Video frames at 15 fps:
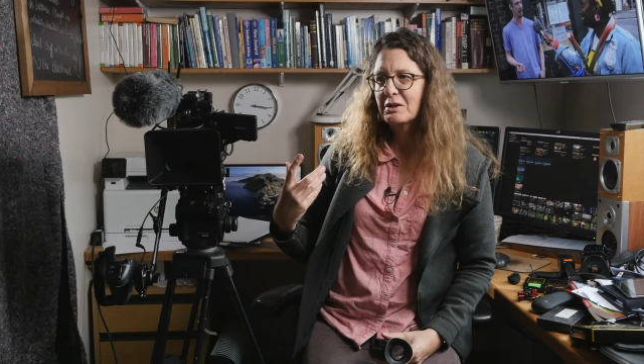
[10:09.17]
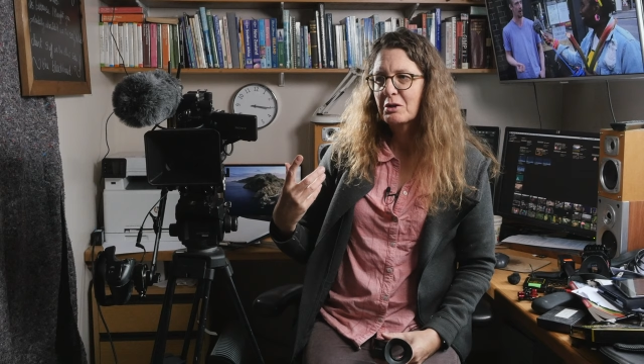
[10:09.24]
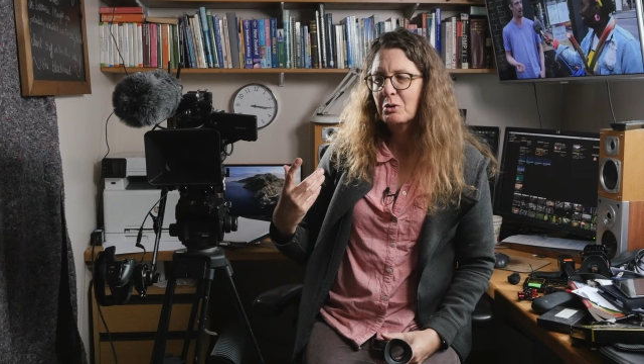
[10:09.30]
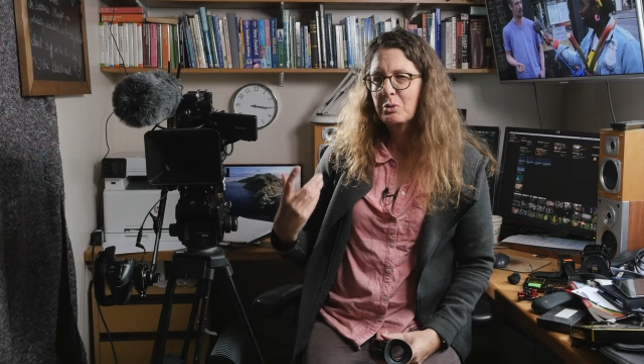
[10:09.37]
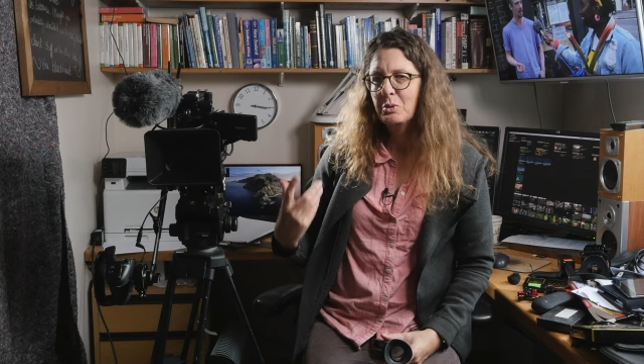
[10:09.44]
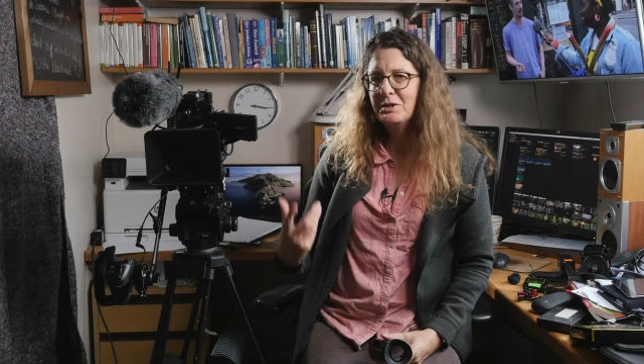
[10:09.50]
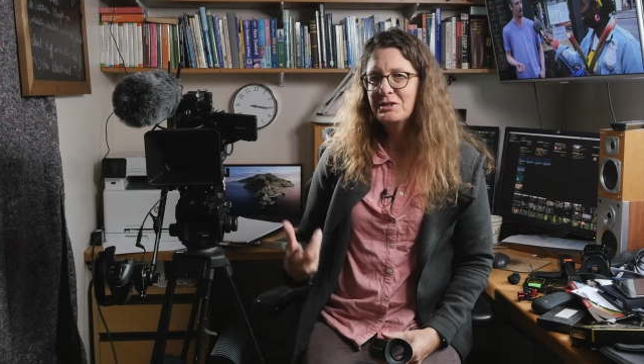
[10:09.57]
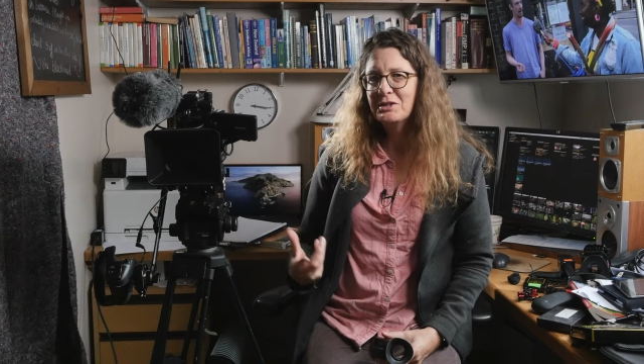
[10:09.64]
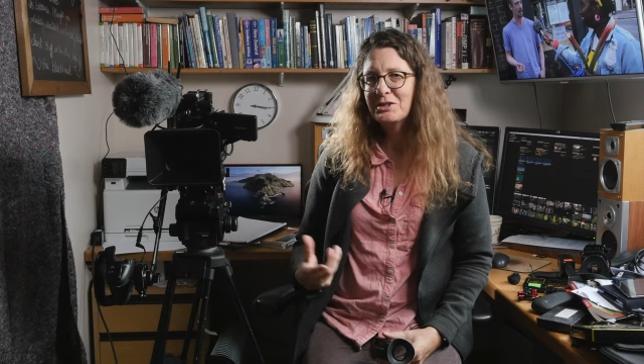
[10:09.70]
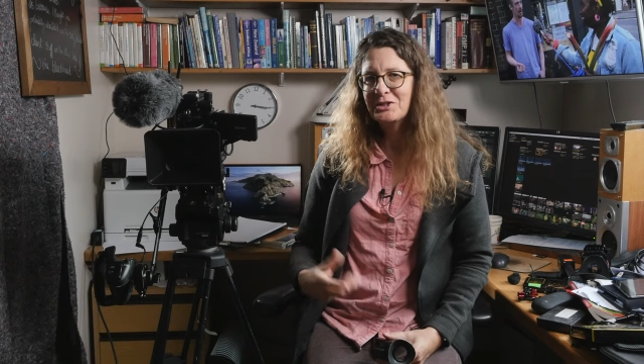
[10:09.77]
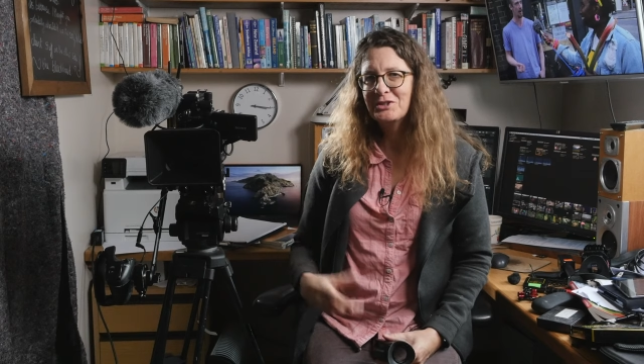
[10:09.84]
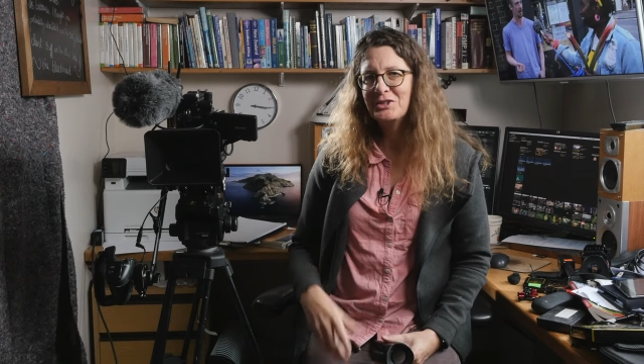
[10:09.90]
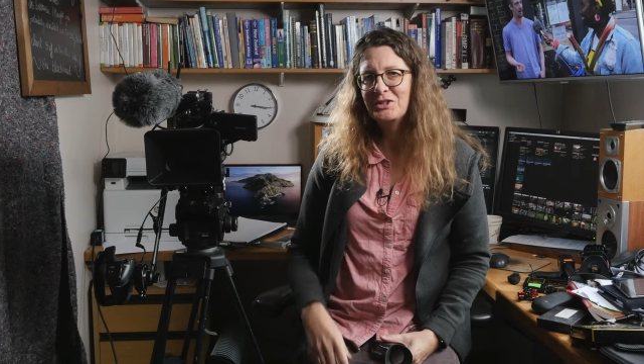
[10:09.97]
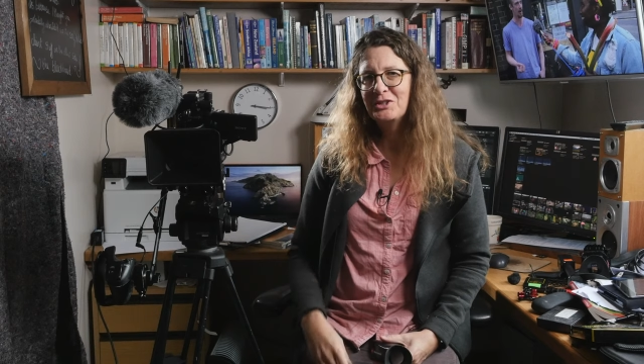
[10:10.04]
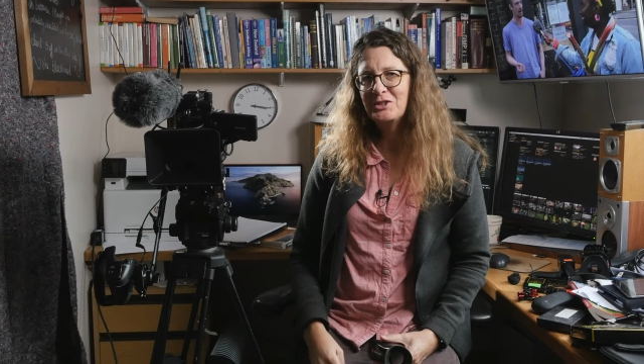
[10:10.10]

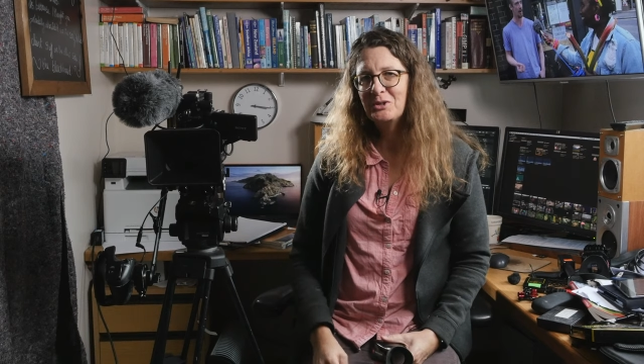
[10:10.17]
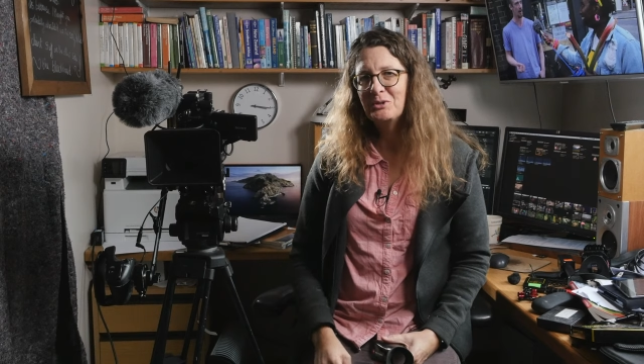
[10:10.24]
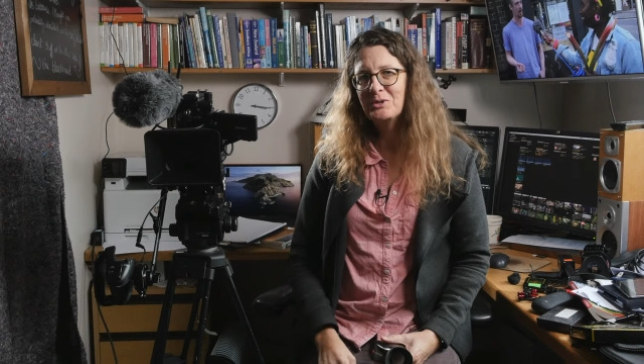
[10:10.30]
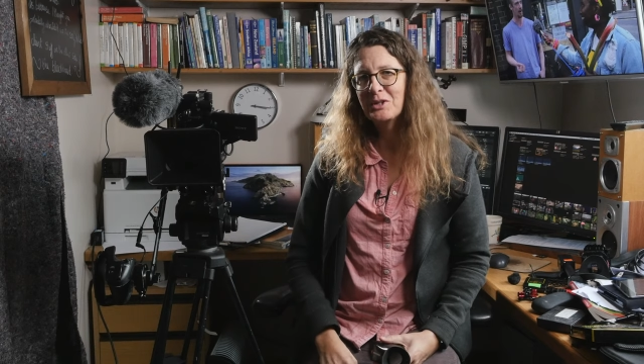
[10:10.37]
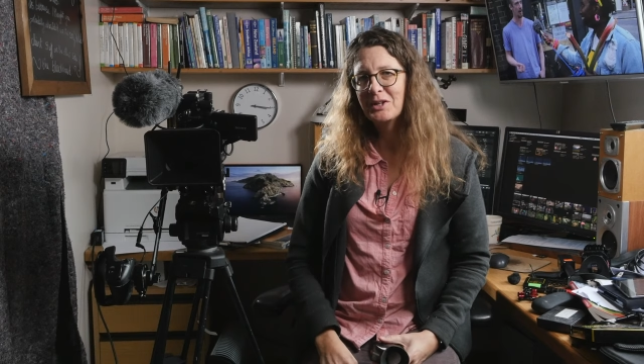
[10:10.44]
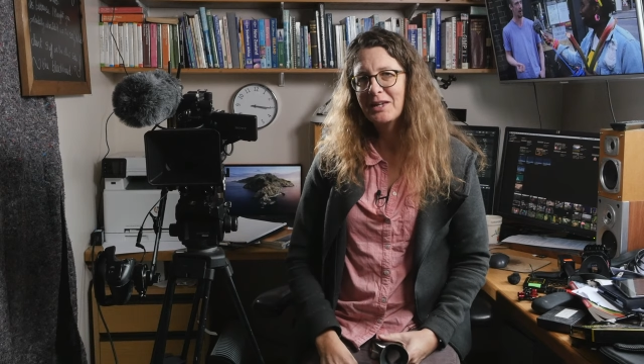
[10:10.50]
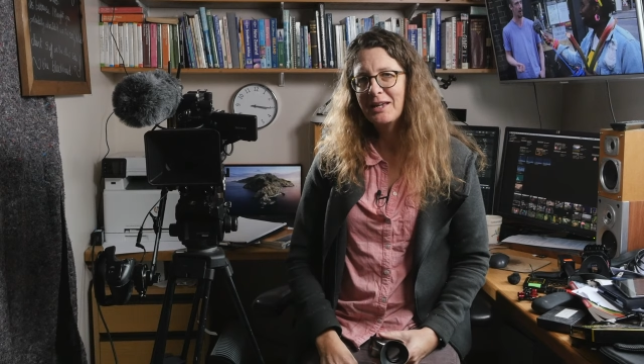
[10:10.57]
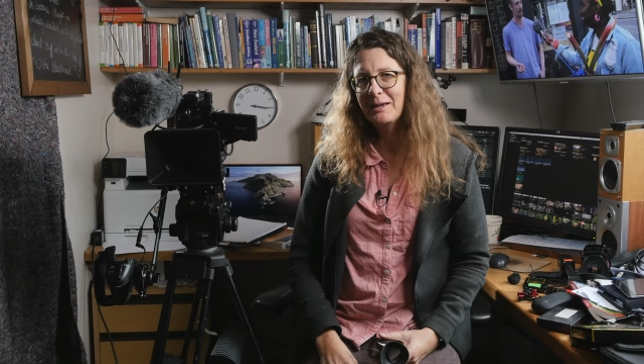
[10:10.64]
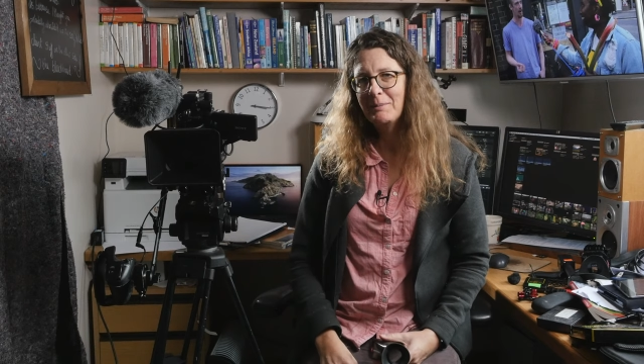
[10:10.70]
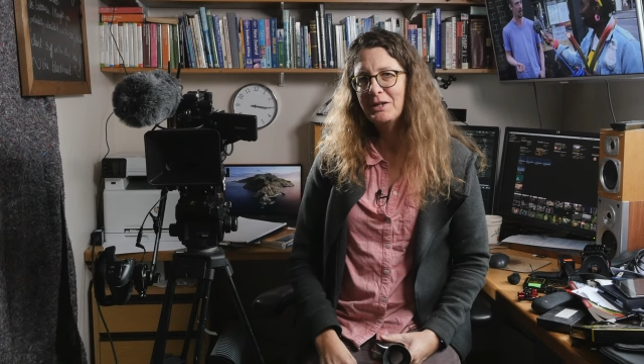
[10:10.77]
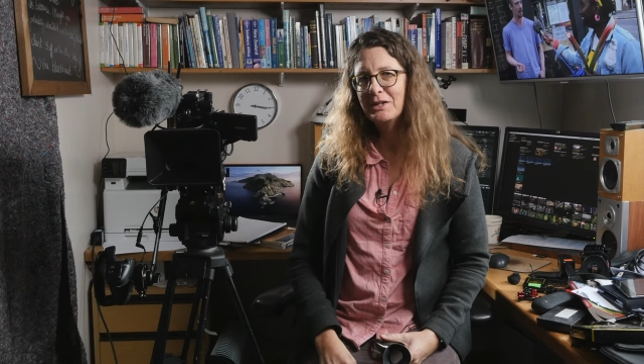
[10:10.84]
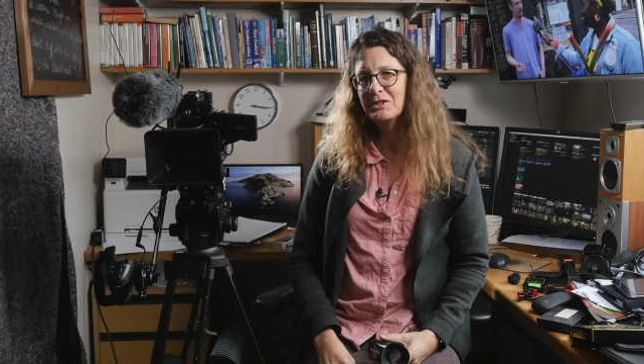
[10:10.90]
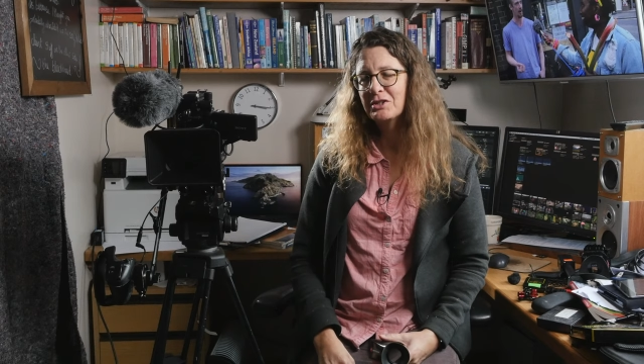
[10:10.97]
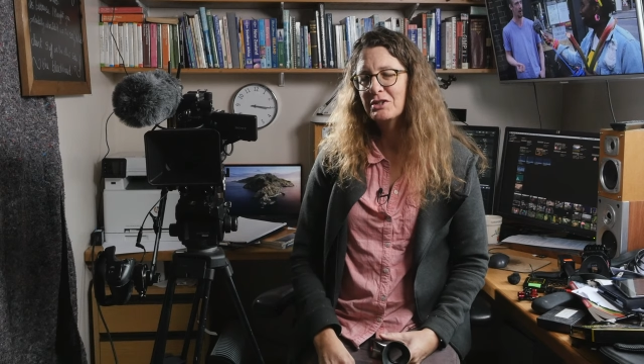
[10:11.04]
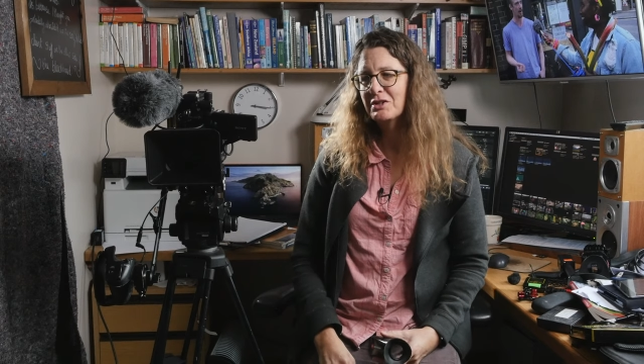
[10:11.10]
queasiness inducing
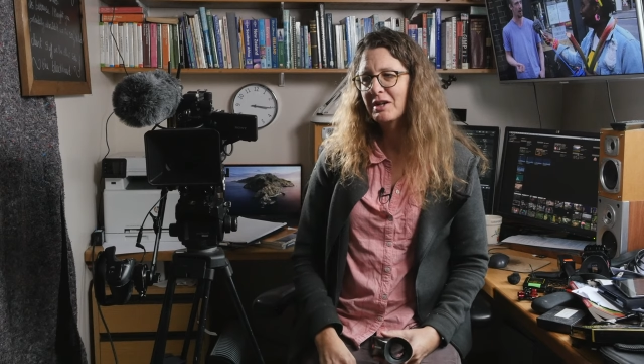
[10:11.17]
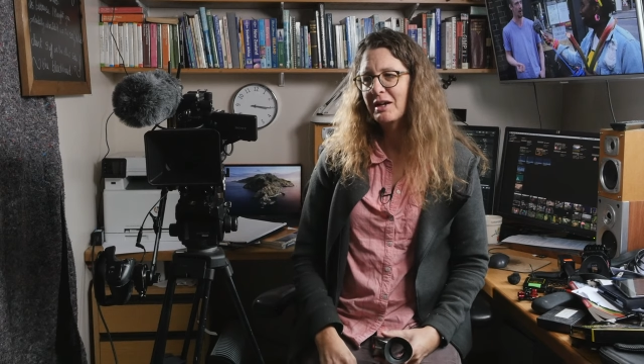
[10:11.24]
image